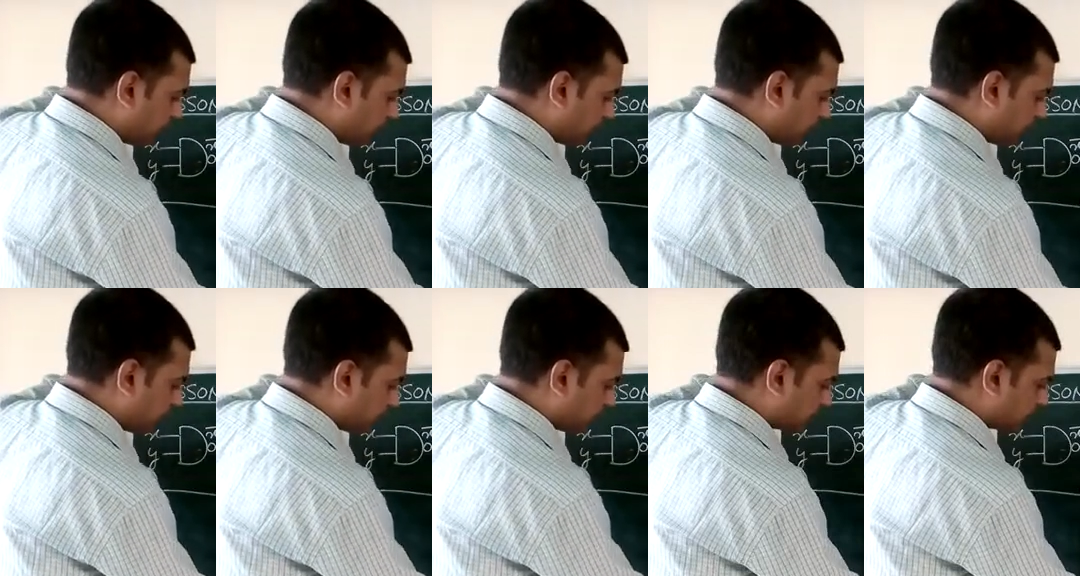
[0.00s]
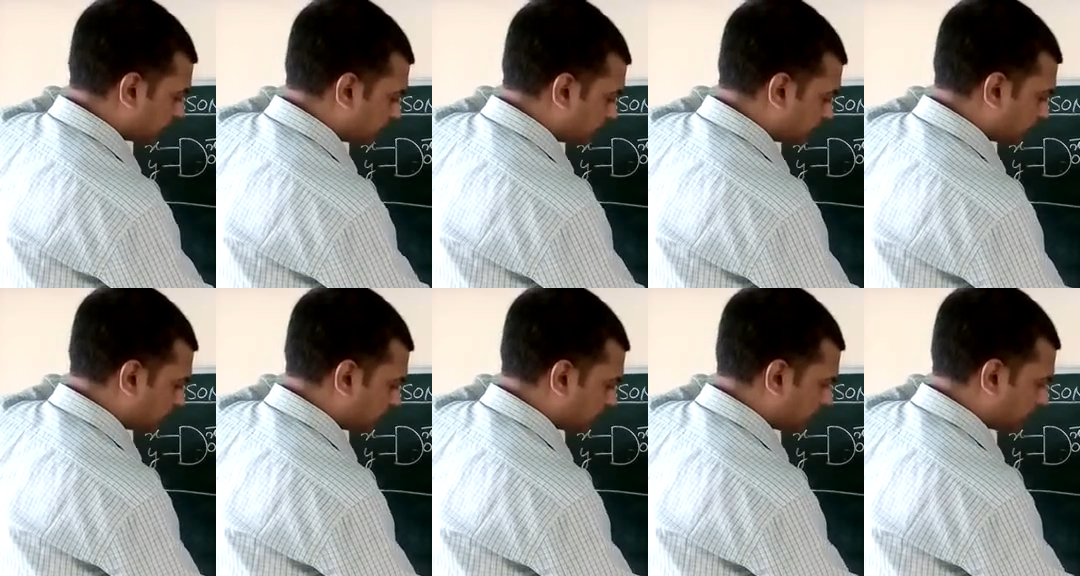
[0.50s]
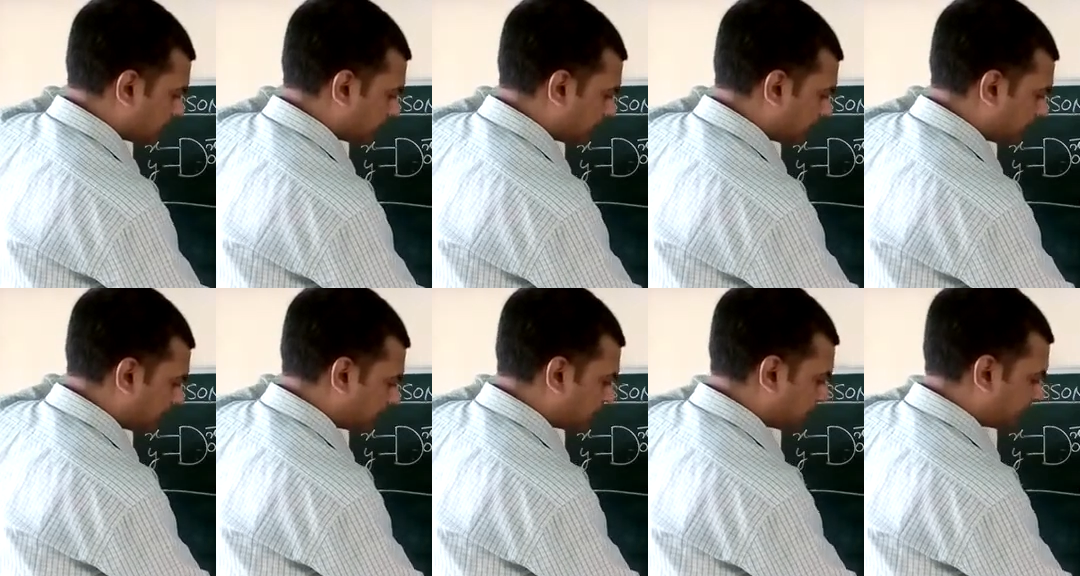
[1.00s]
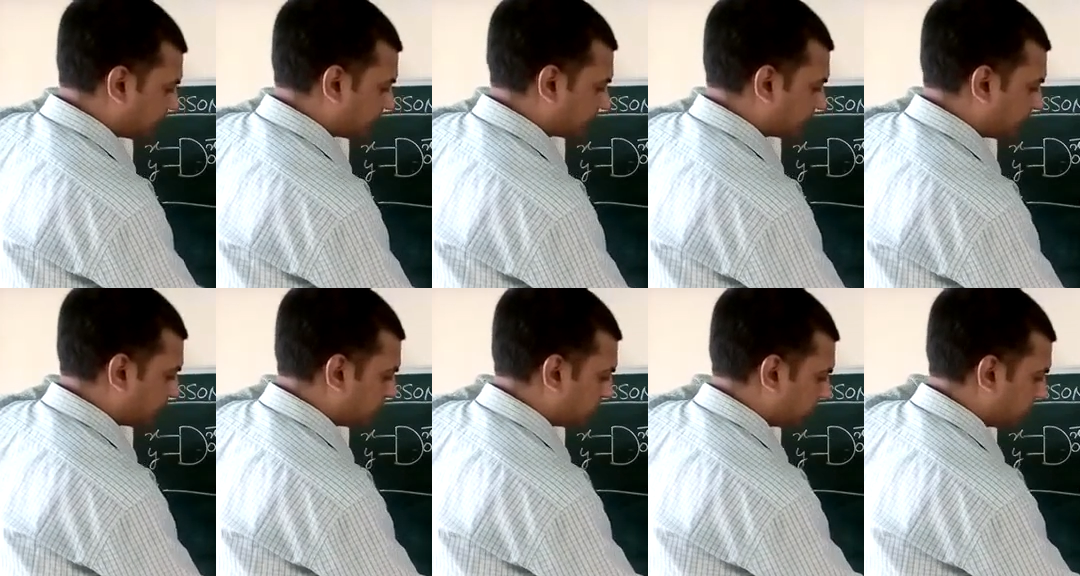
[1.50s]
plus y
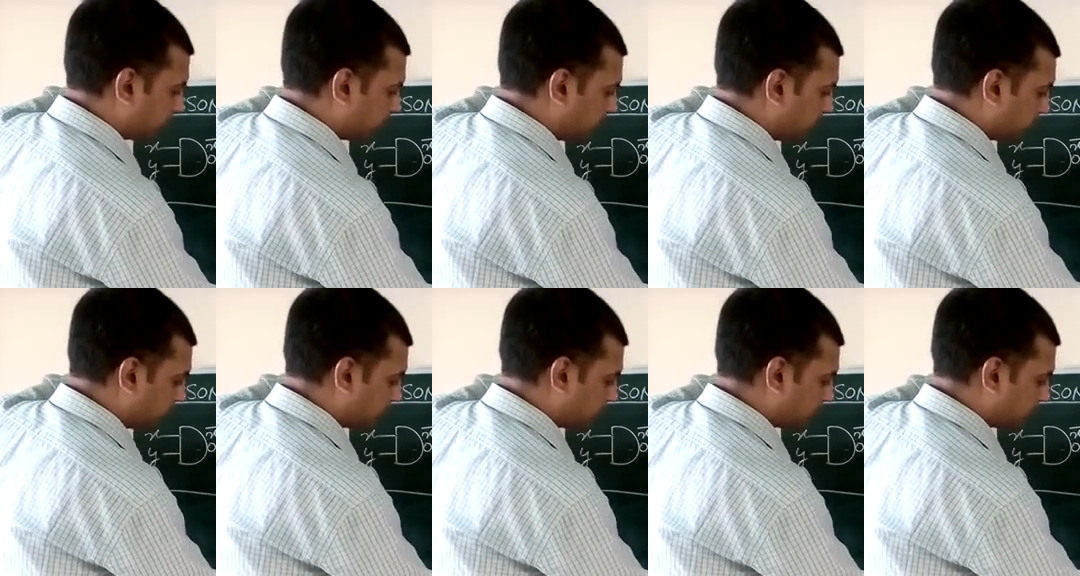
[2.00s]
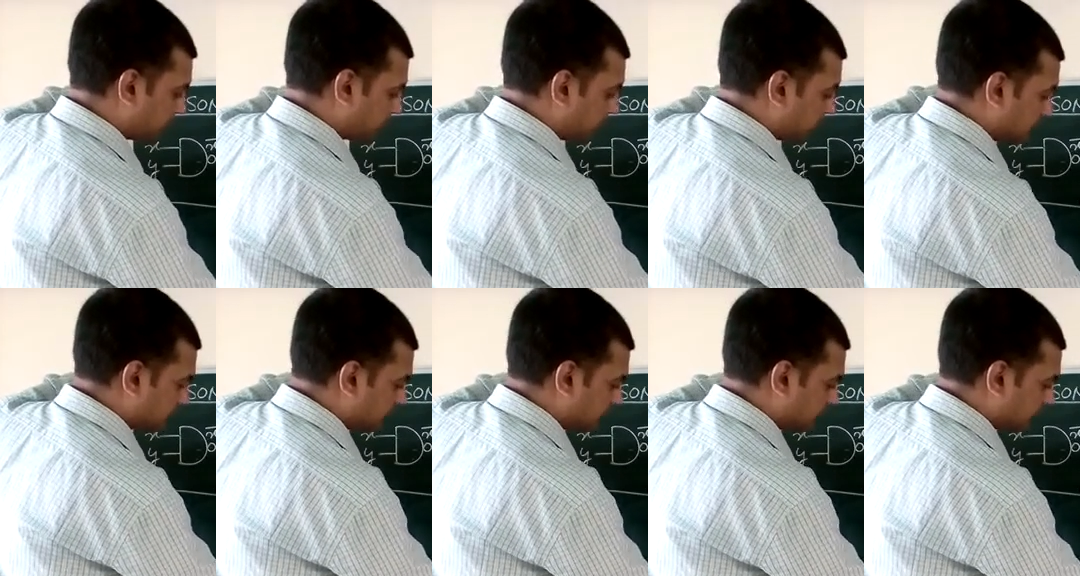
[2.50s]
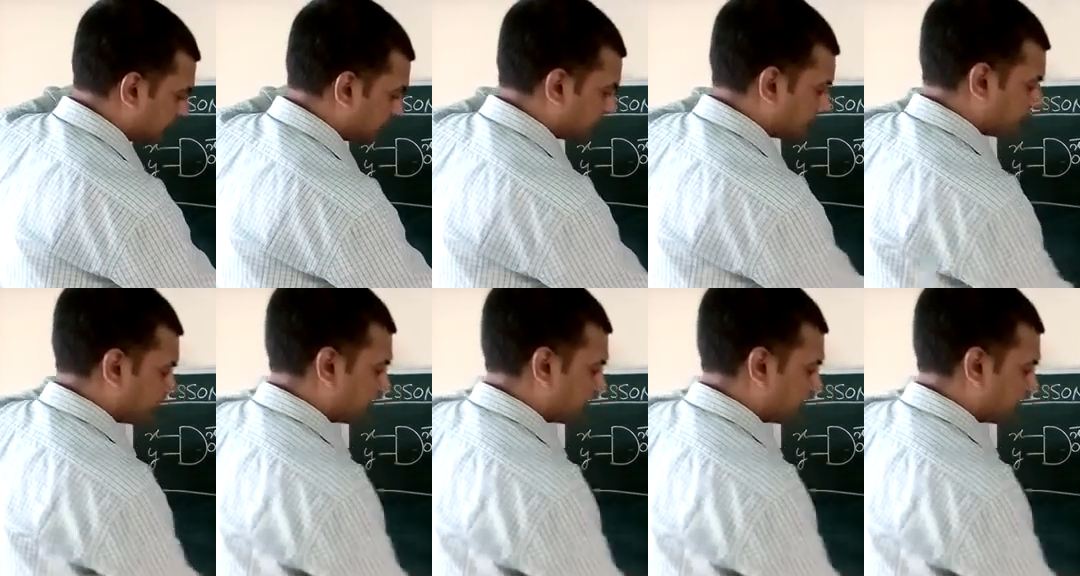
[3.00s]
bar plus z.